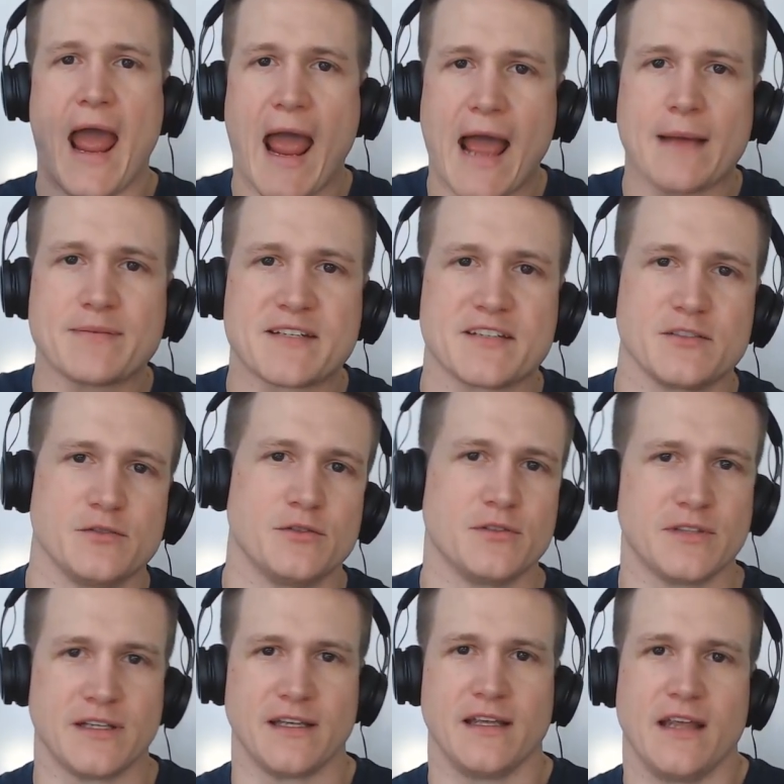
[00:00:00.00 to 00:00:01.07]

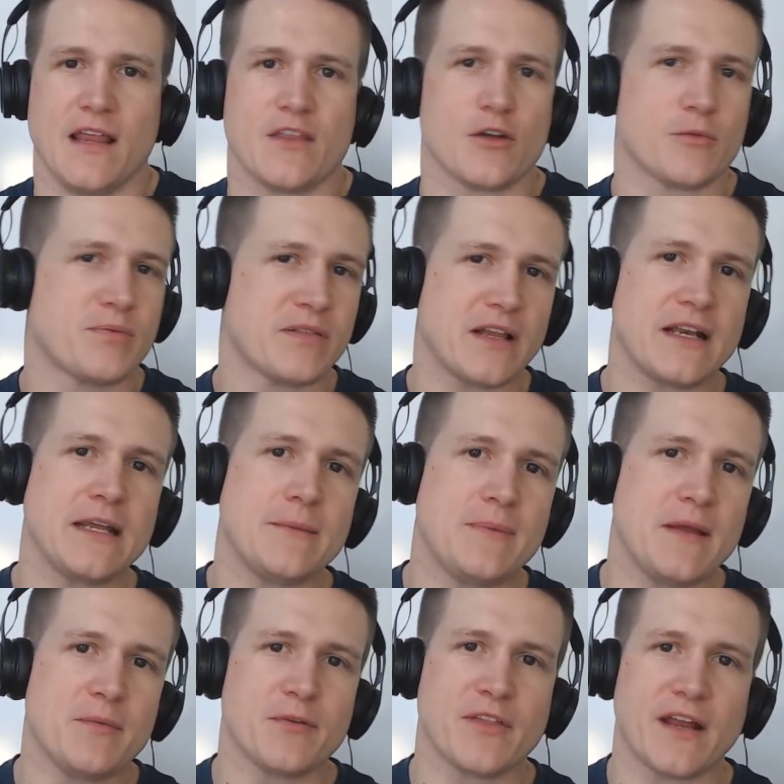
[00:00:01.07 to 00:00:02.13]
Absolutely. There are plenty of
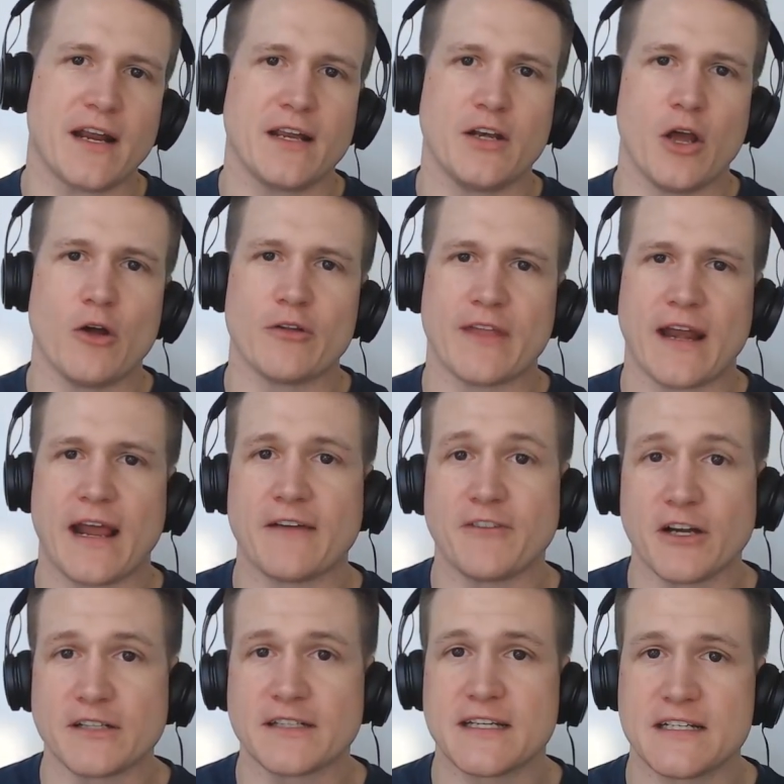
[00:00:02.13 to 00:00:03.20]
people that I know that have
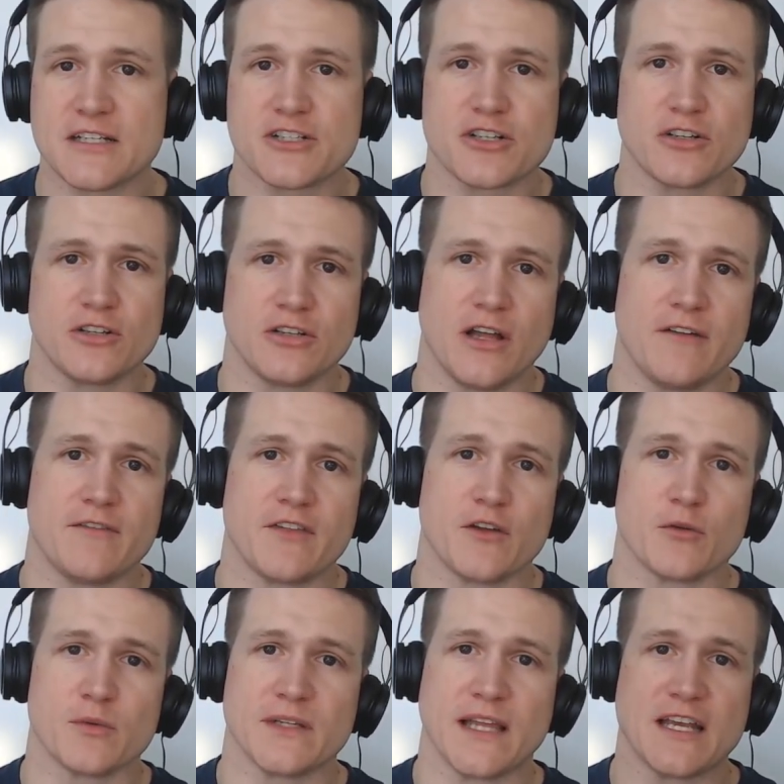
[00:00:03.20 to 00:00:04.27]
unconditional love in
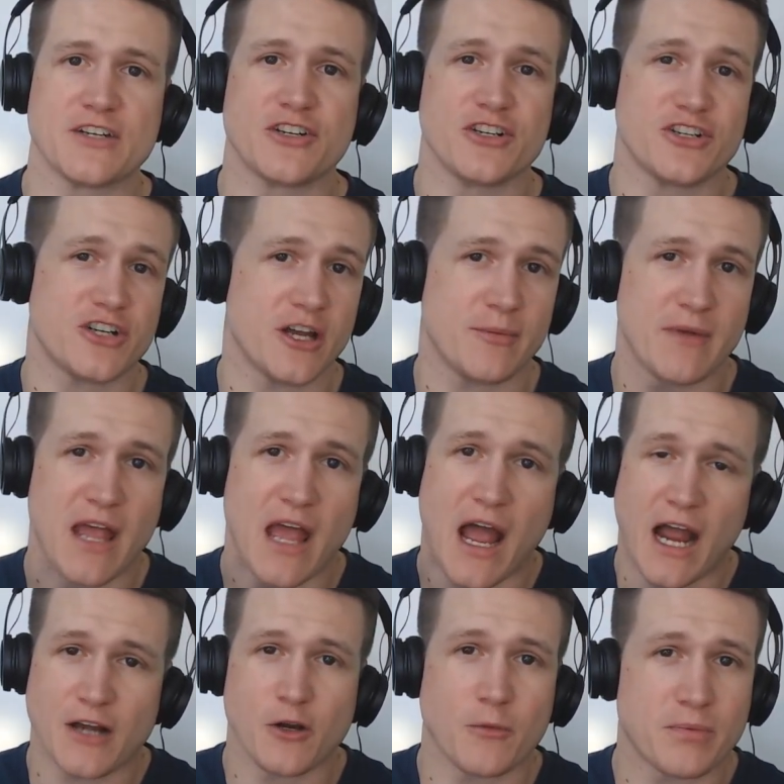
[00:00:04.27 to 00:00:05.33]
their relationship.
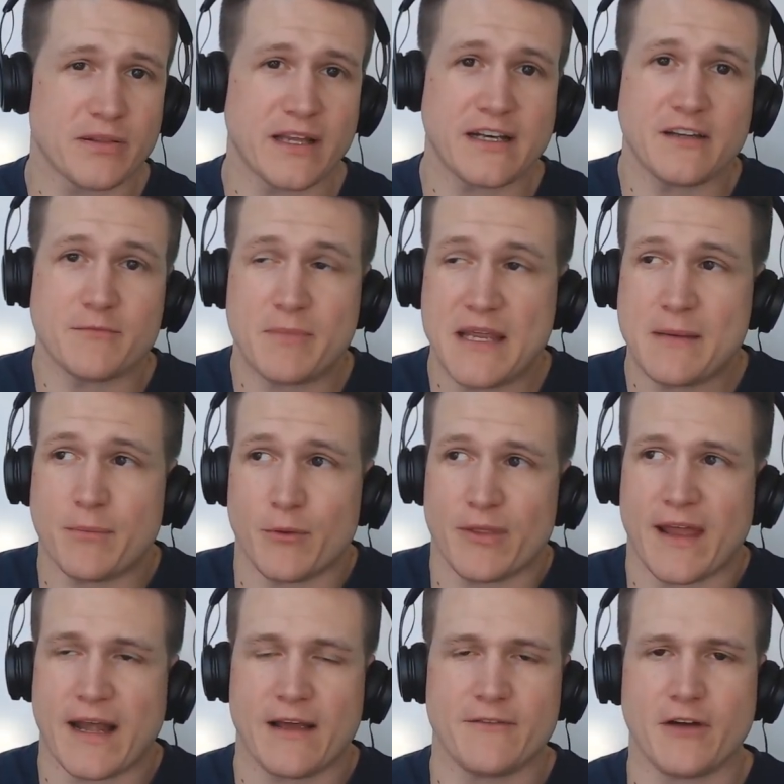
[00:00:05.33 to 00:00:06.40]
I know plenty of people
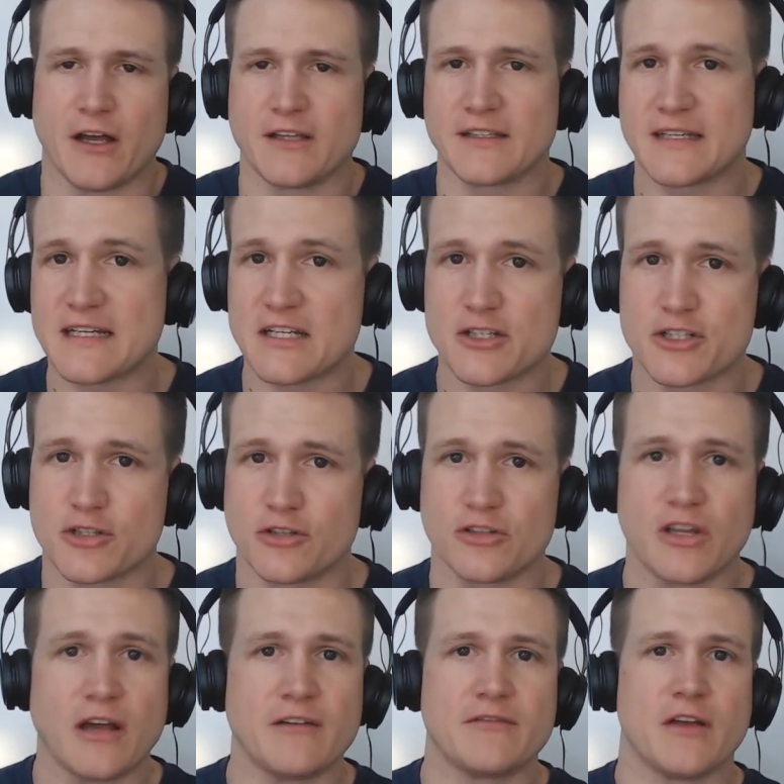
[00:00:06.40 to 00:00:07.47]
that have unconditional
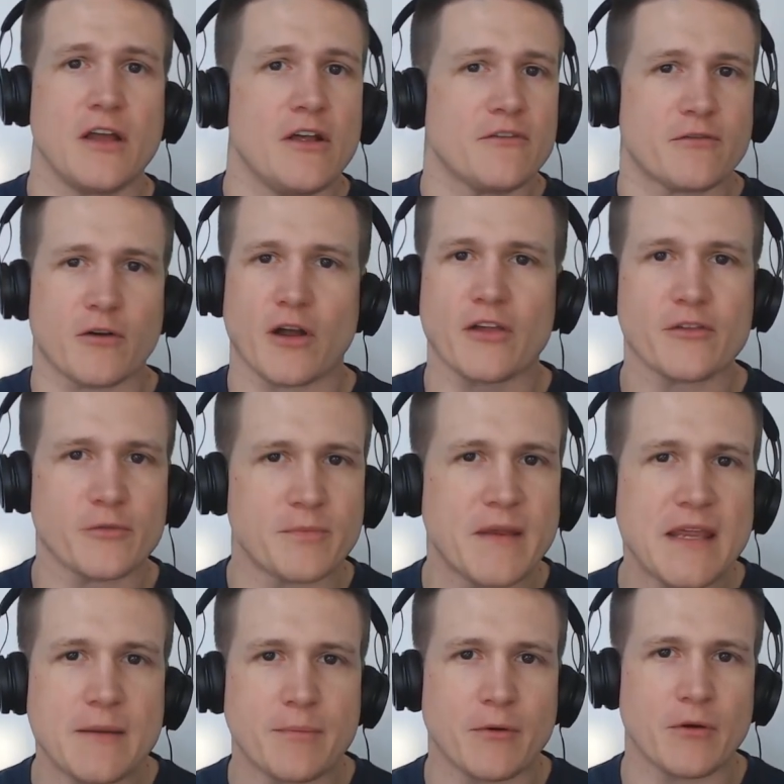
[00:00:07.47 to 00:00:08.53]
love for other
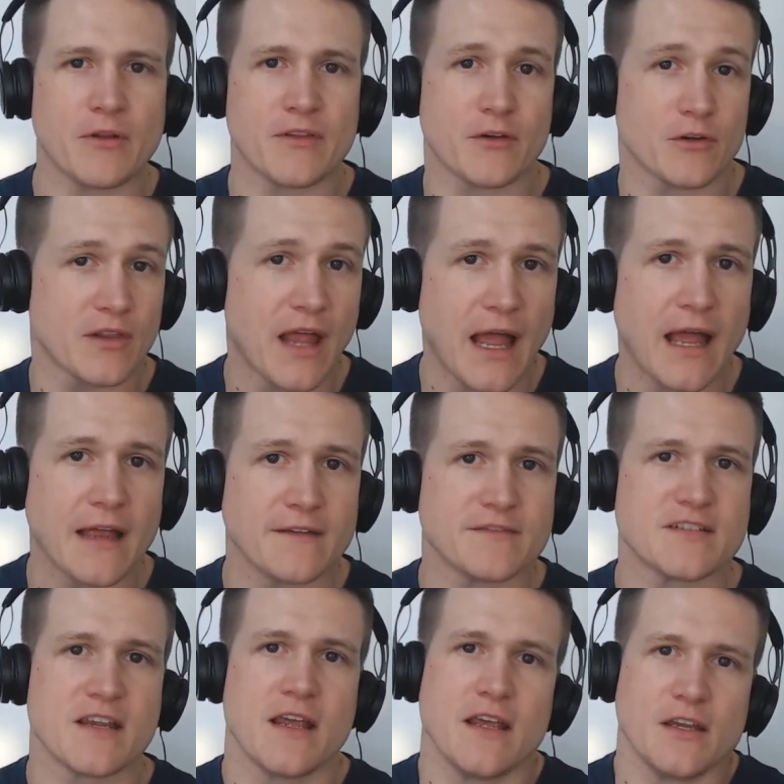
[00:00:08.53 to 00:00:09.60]
people in their
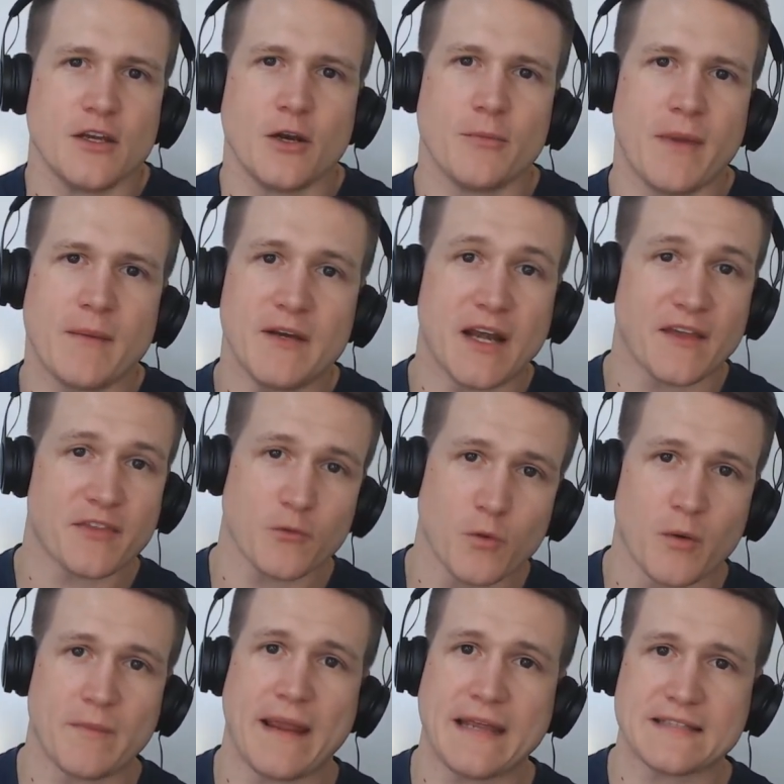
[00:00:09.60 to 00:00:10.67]
lives. Maybe not the
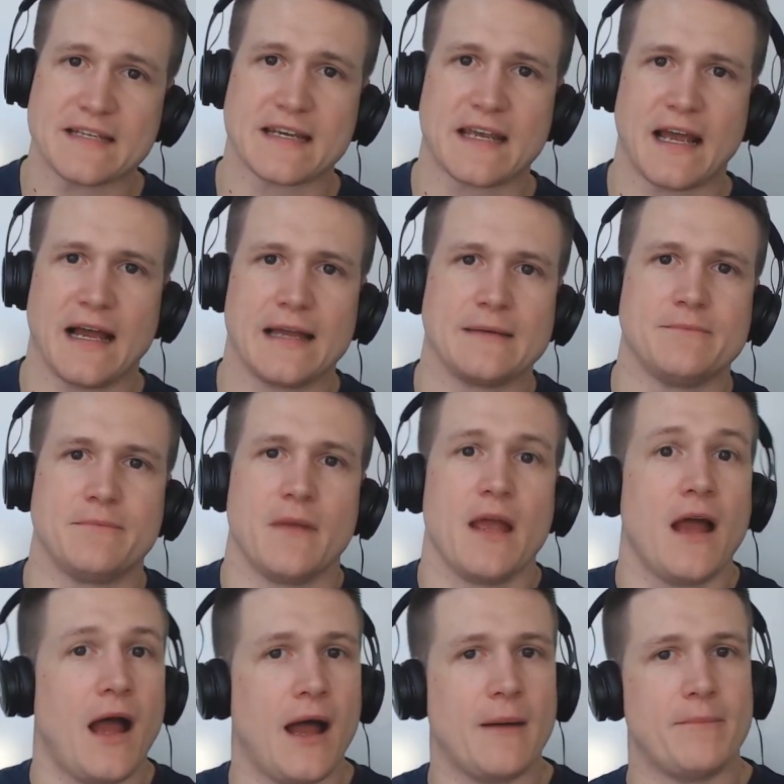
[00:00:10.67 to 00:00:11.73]
romantic kind,
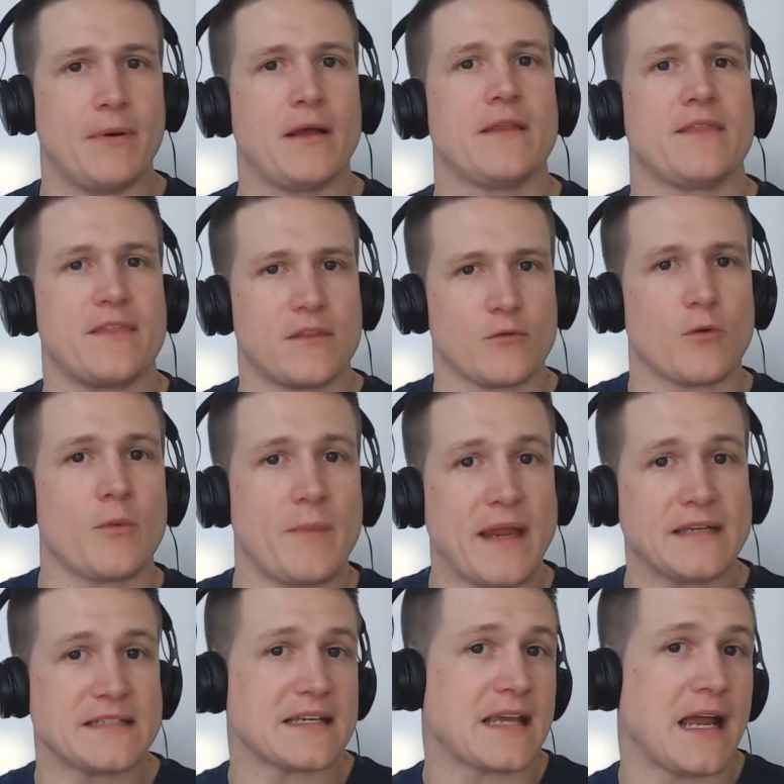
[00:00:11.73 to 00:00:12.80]
but the
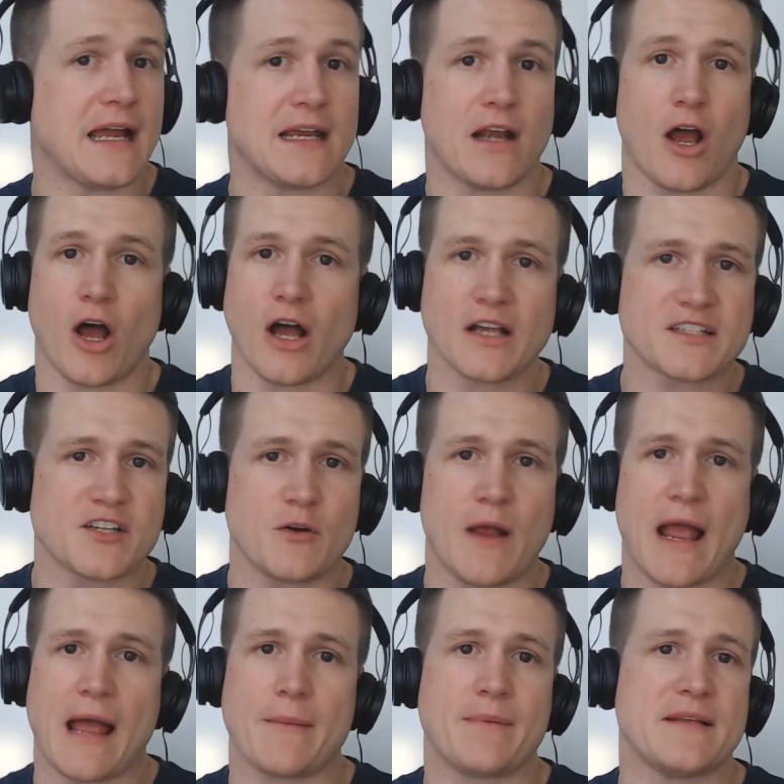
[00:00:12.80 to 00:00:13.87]
romantic kind also
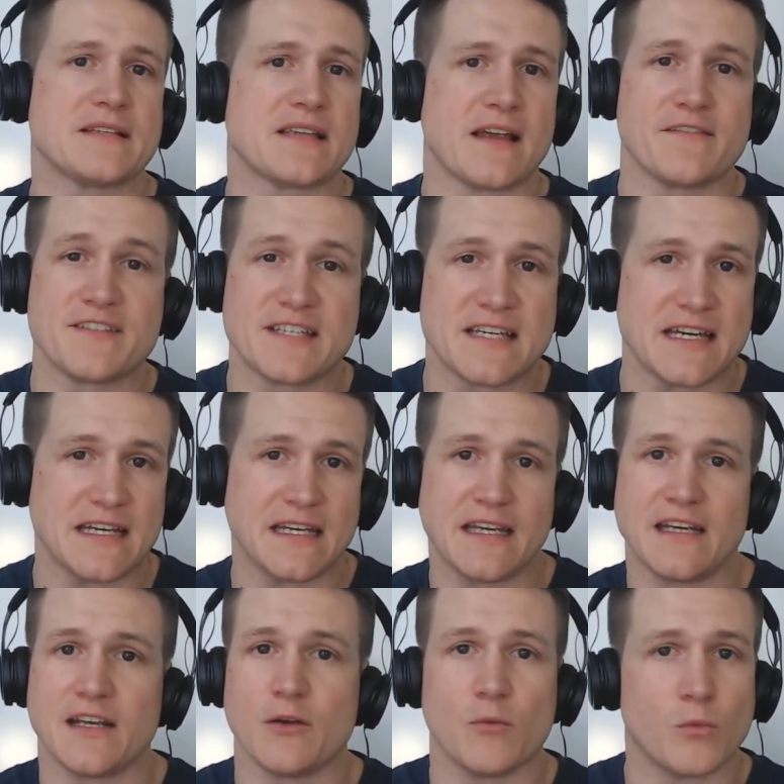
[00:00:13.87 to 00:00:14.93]
happens. I've seen
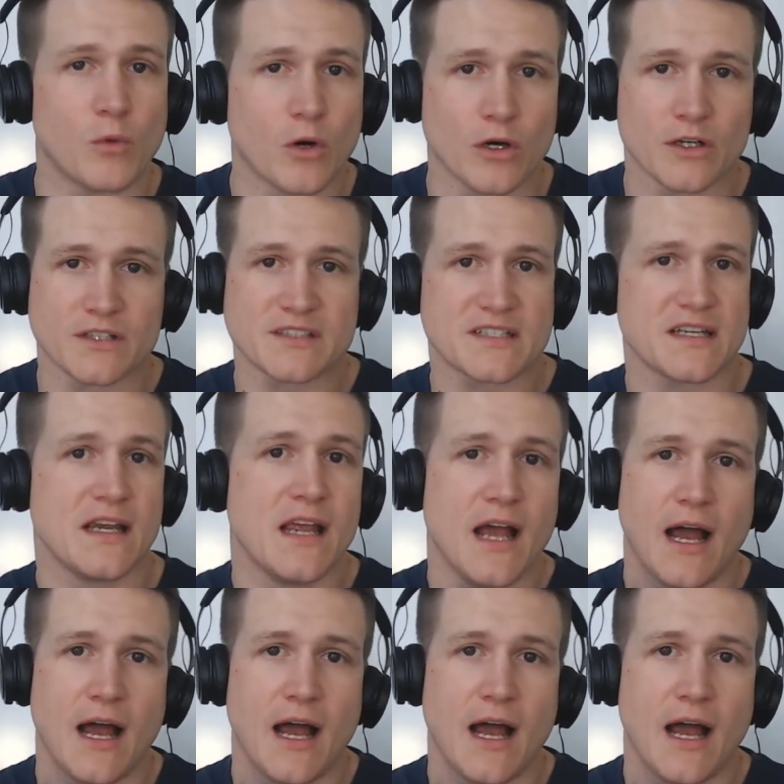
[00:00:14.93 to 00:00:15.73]
it. It works.